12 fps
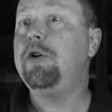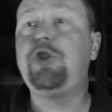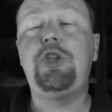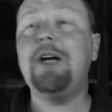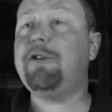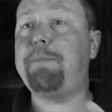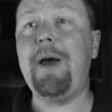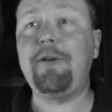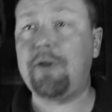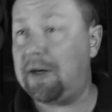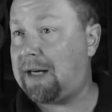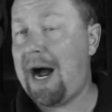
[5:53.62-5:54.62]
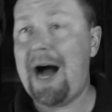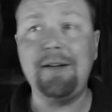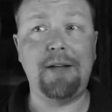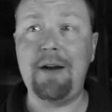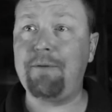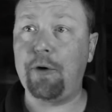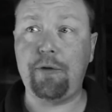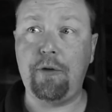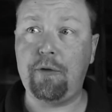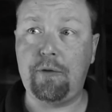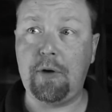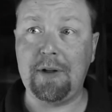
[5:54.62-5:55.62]
just based on content
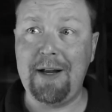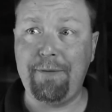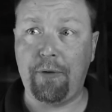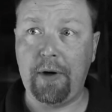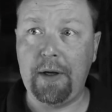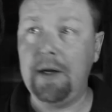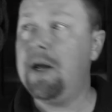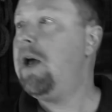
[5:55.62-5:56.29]
versus delivery.